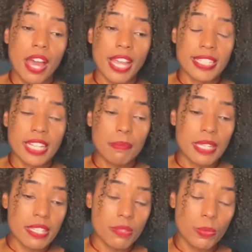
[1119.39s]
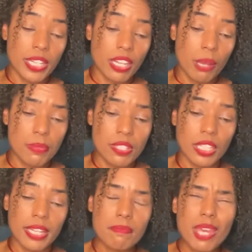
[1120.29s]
academics when it comes to, like,